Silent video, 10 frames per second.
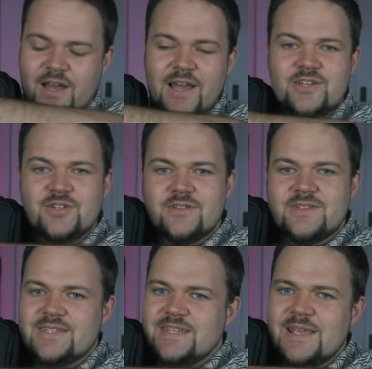hide your
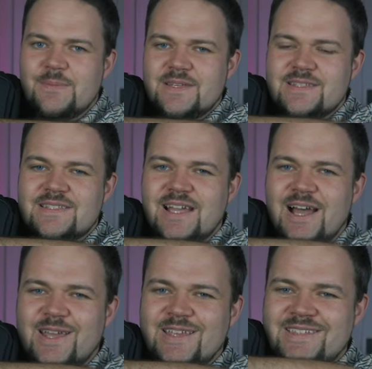deepest,
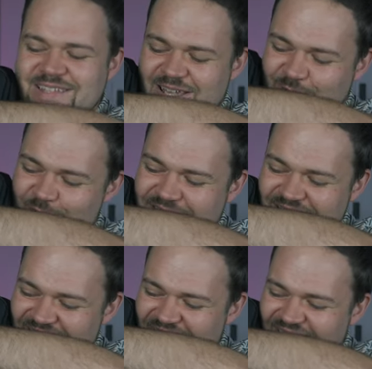darkest secrets
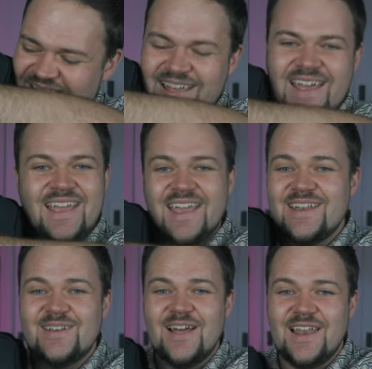in there.
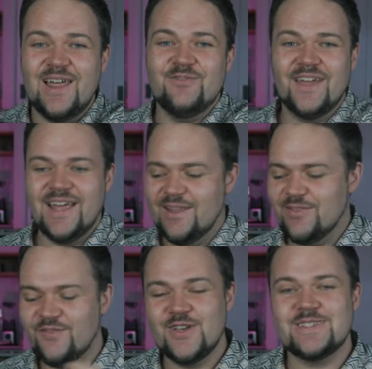Again, I love that. I love
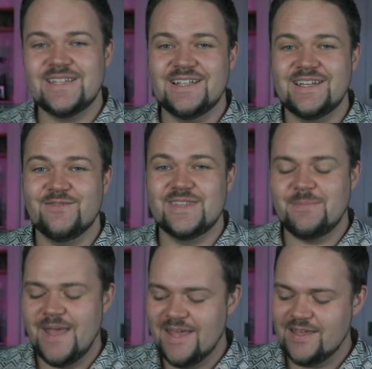the versatility of this
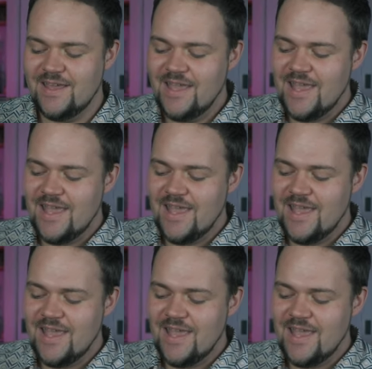bag.